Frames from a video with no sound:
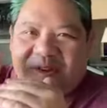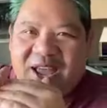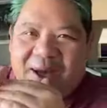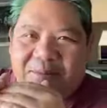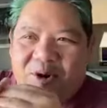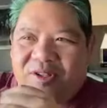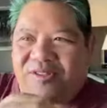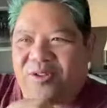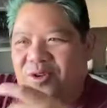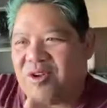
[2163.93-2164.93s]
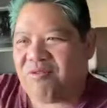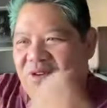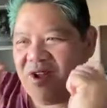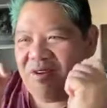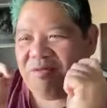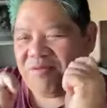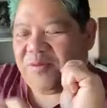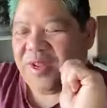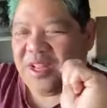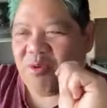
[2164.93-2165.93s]
tap on it so you can run
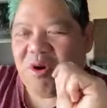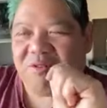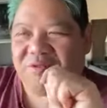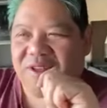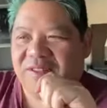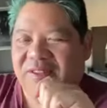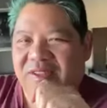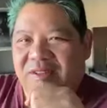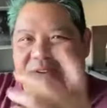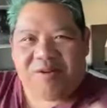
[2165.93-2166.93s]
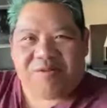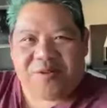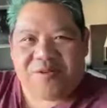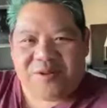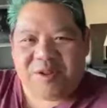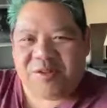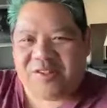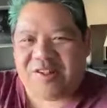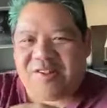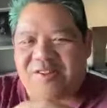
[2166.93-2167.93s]
video off of it, you know, for video
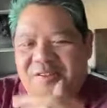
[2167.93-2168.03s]
assist.